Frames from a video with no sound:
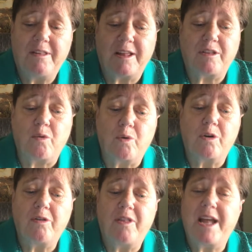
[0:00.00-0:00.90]
that the
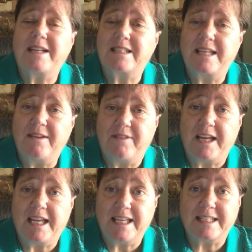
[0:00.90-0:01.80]
word
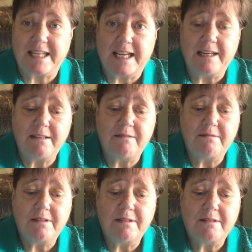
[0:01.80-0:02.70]
thanksgiving is in
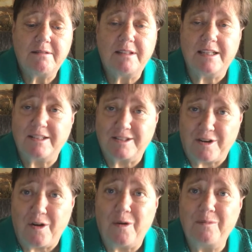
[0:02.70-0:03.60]
is
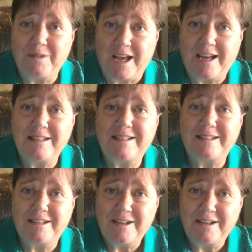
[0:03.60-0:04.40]
Psalm 26.